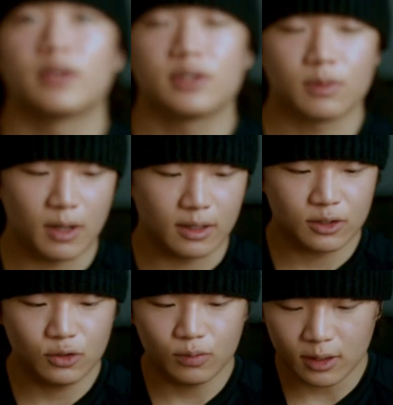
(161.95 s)
this about
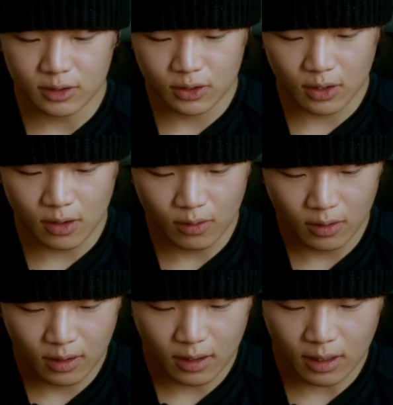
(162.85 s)
2 months ago
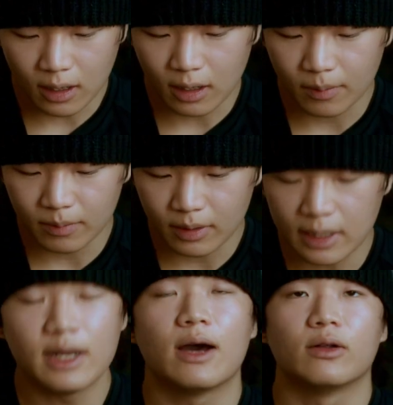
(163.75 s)

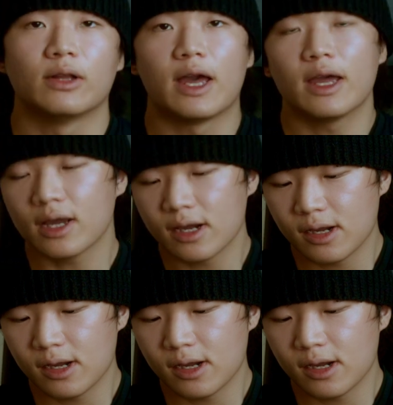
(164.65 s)
in LA